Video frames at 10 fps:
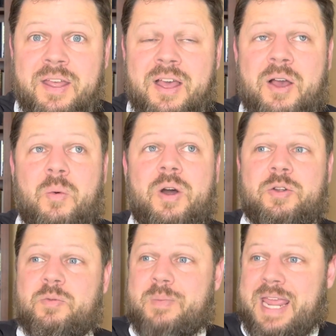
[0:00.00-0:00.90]
uh, one
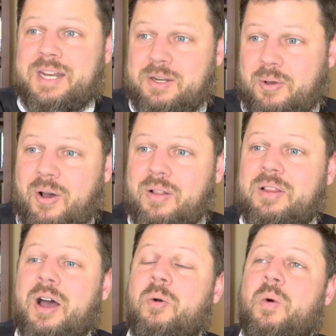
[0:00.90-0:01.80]
who made it all,
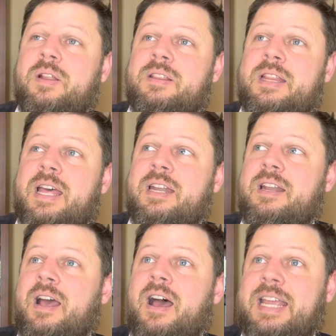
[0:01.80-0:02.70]
uh, one that
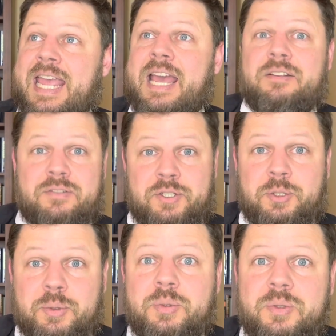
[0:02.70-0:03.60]
uh, can
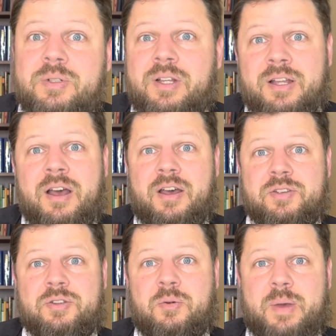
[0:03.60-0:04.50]
do uh,
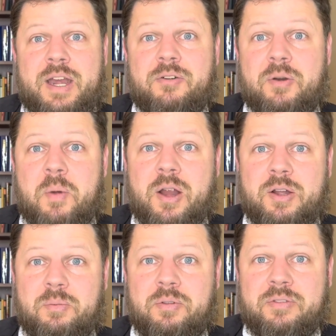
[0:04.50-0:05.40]
so many
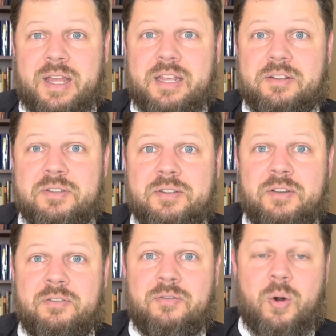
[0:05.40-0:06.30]
remarkable things
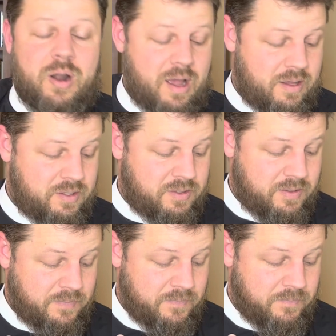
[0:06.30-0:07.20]
for us.
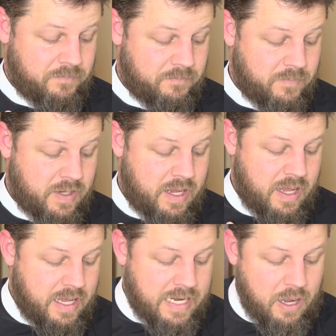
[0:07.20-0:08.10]

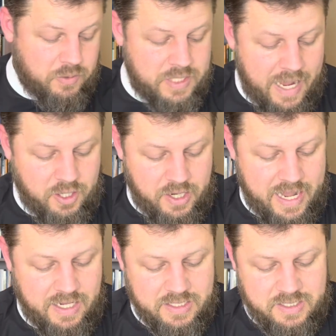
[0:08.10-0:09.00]
Now,
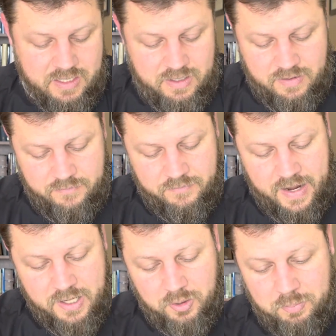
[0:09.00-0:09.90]
Saturday is the, the
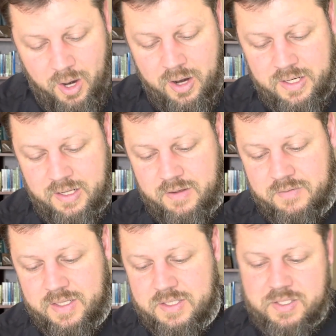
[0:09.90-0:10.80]
final part of
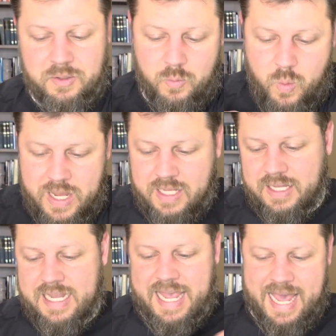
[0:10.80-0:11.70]
this
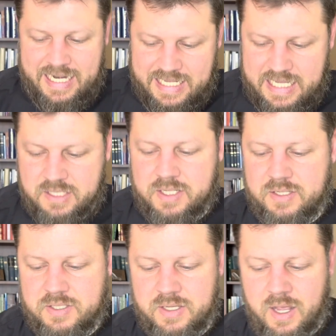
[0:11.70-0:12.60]
weekly
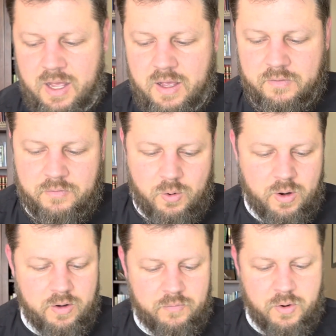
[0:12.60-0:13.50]
catechesis uh,
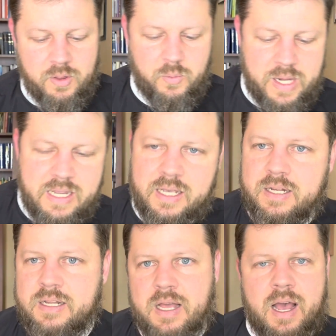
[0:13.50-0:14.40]
for, for the week.
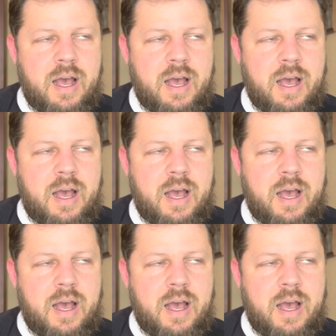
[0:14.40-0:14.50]
And